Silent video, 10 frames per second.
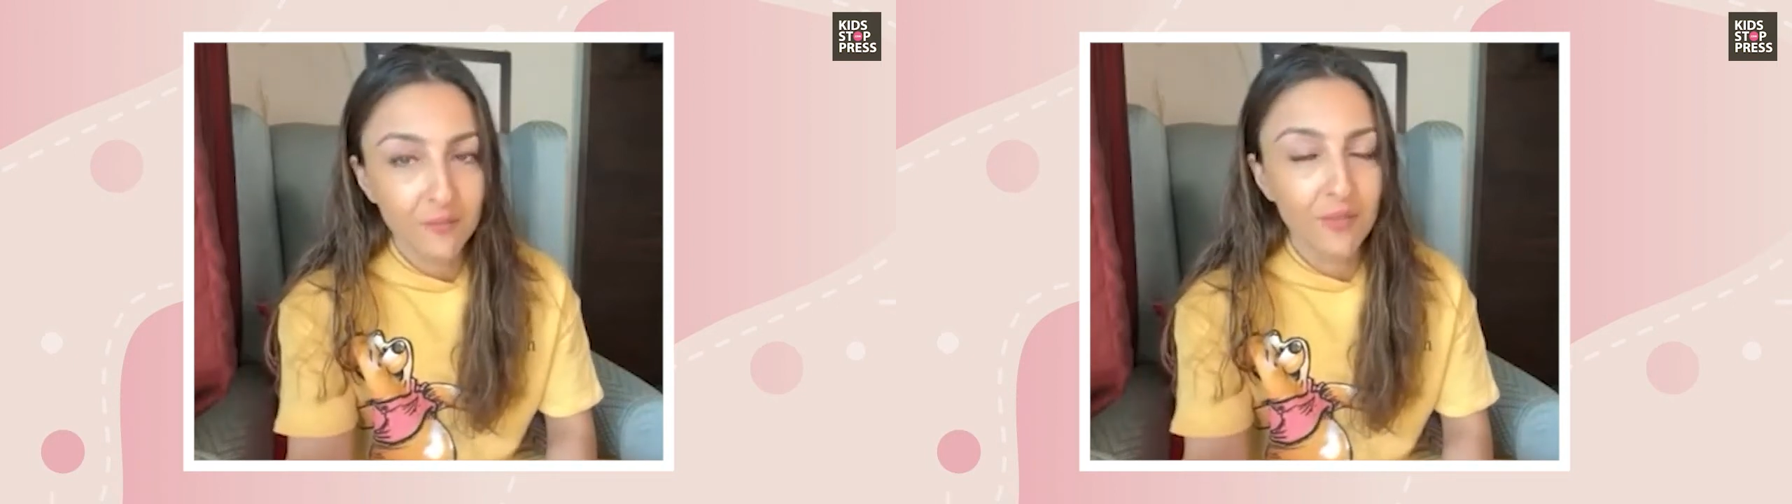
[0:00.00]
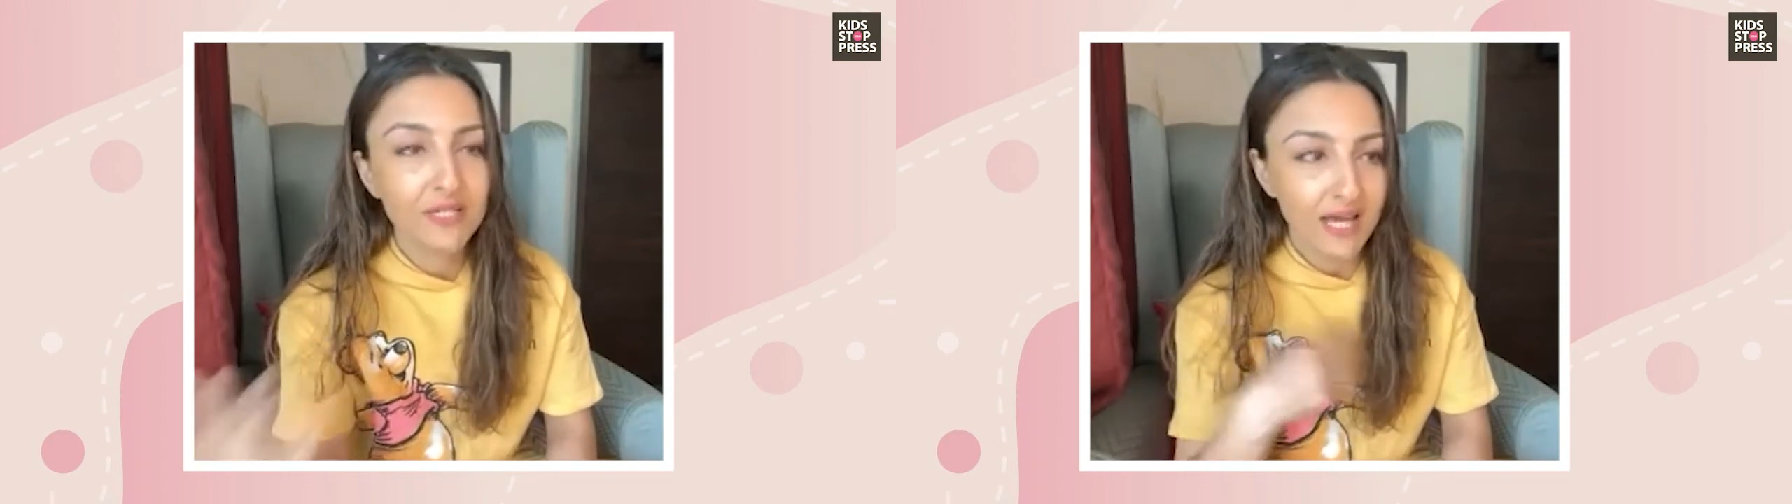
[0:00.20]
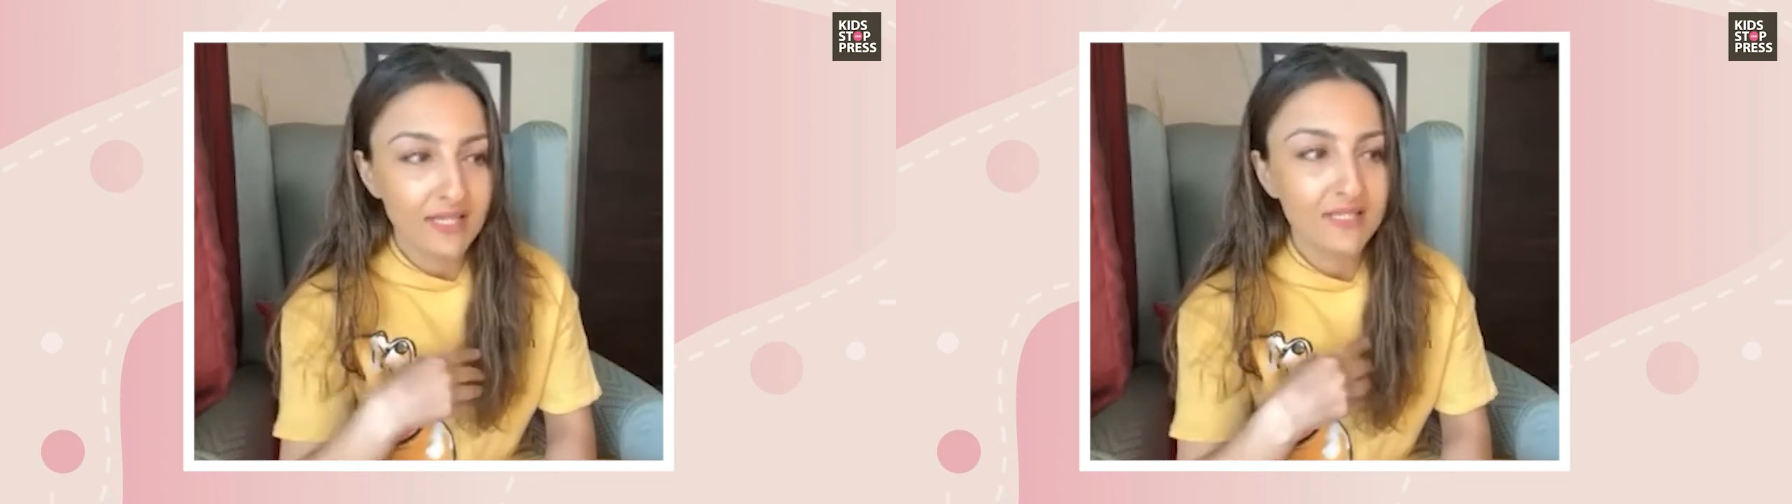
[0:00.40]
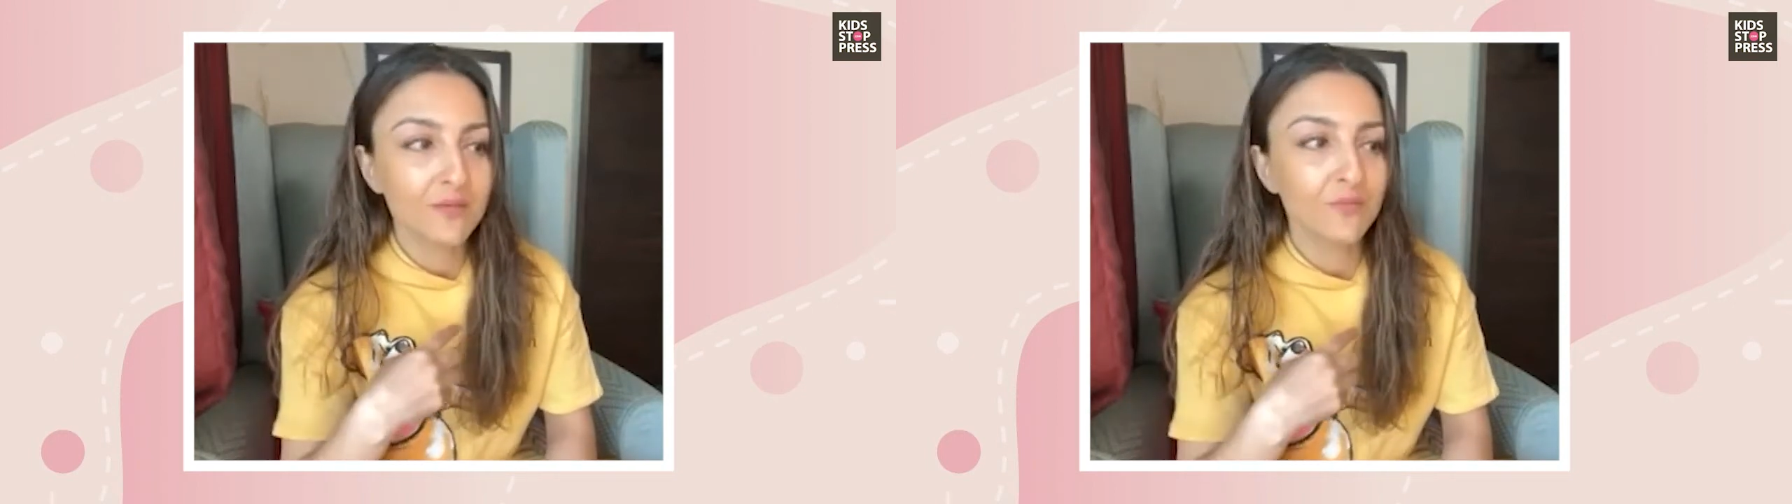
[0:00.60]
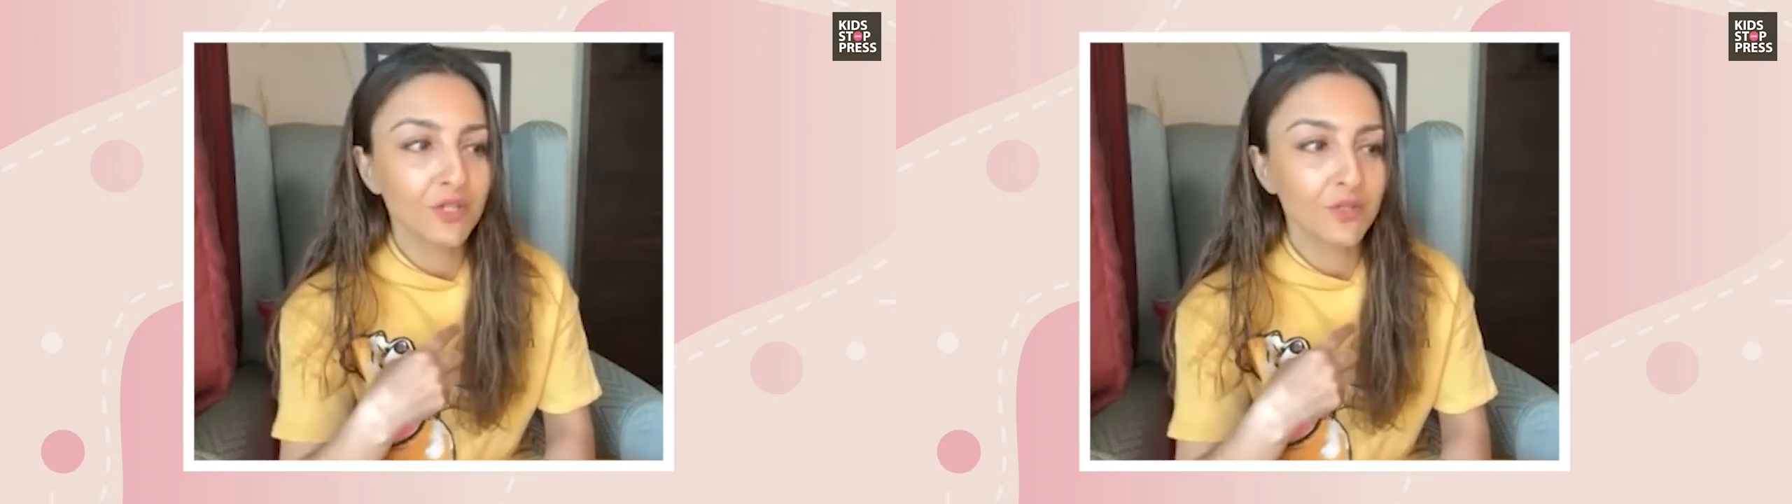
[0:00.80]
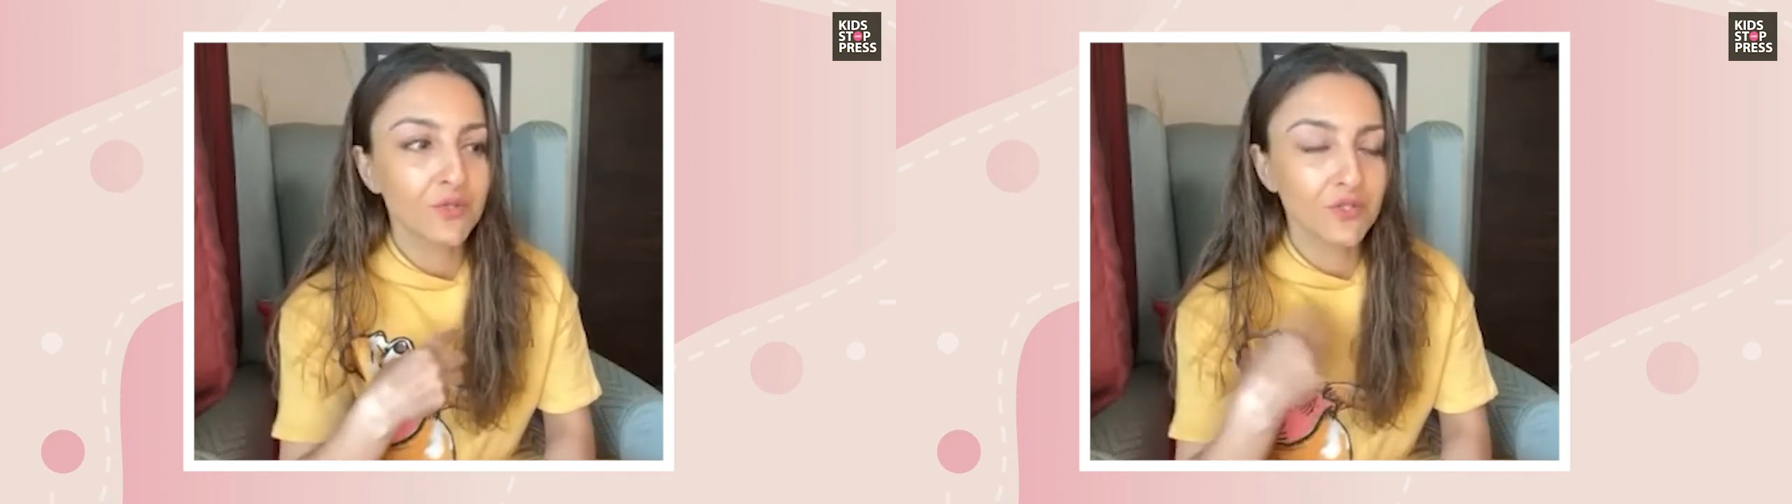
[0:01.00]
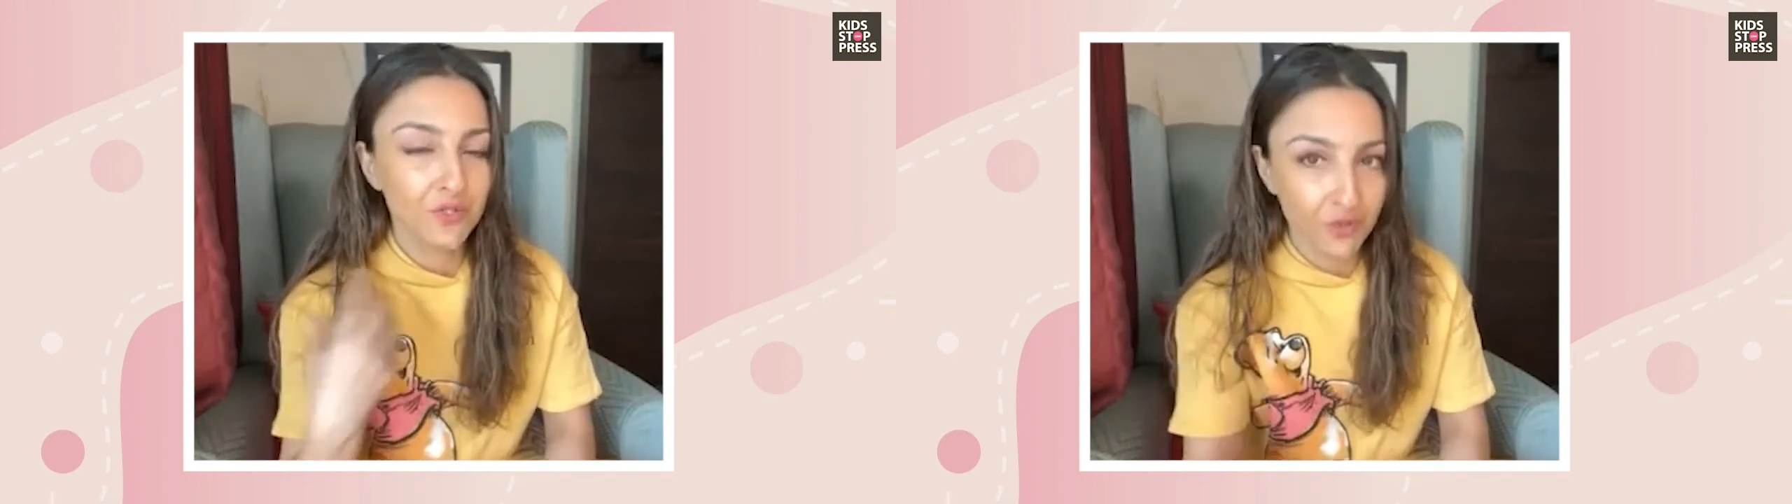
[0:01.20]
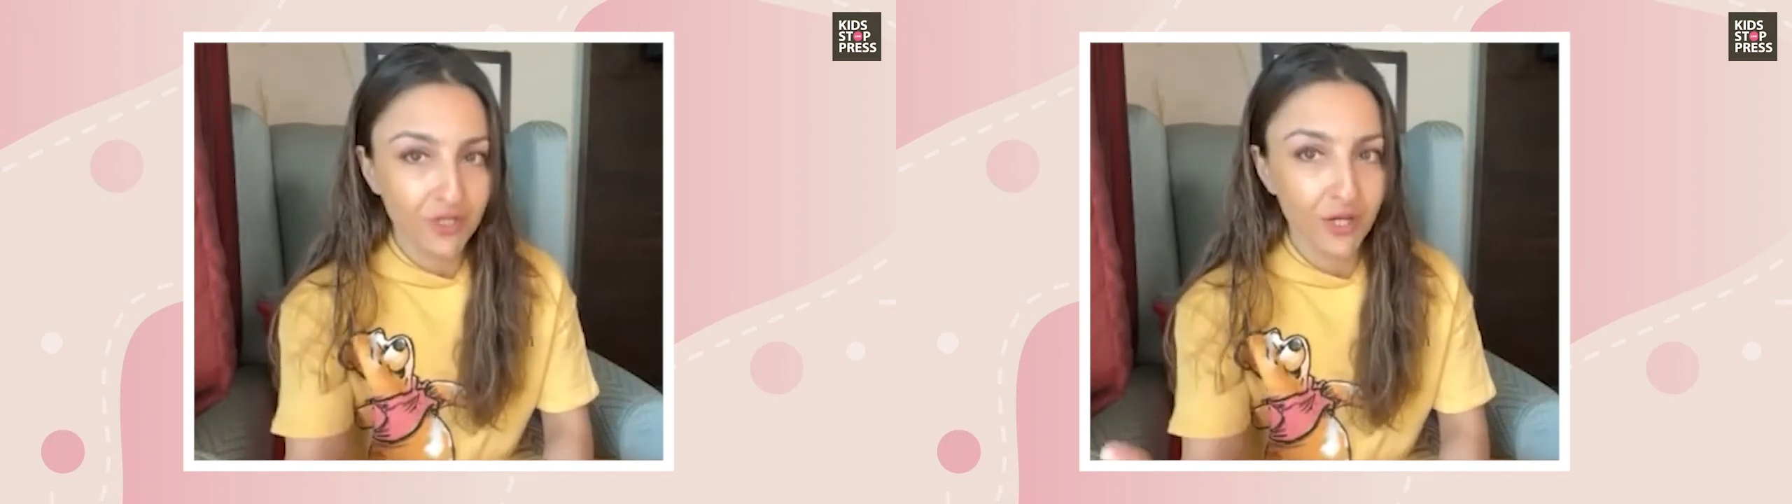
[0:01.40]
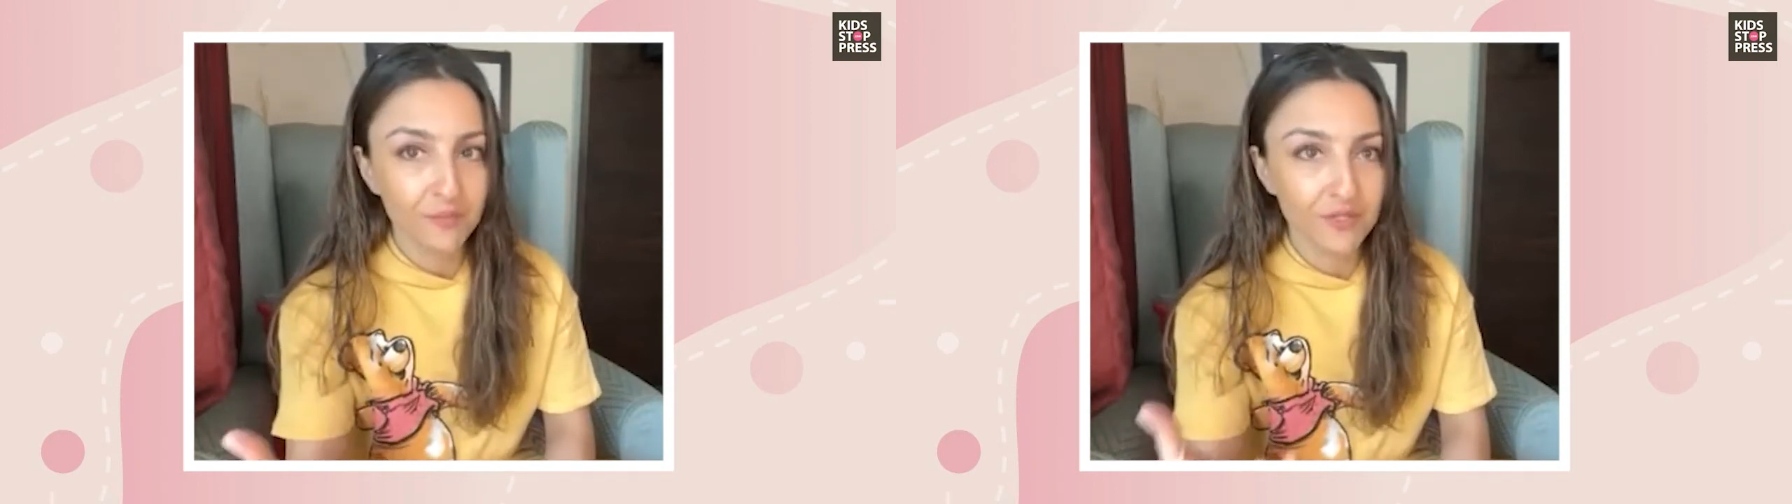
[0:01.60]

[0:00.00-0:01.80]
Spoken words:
But as someone who has grown up